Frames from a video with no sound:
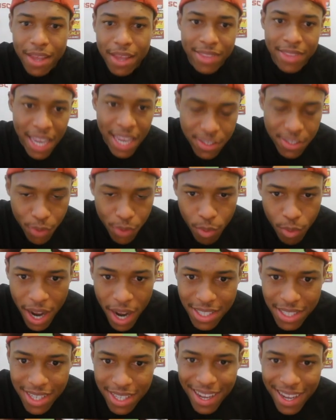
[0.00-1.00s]
Thanks for
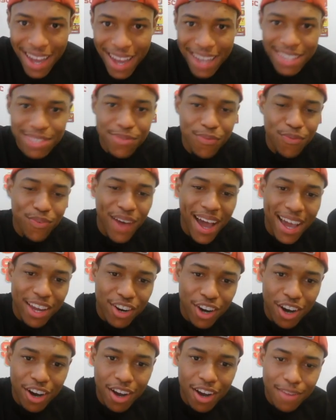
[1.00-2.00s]
watching, guys. Fight
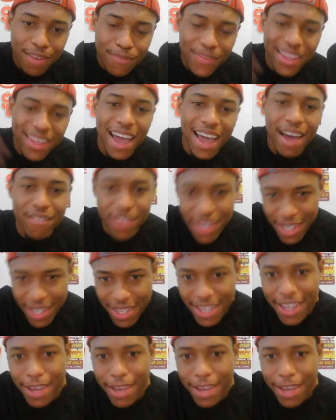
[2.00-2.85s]
on and have a good day.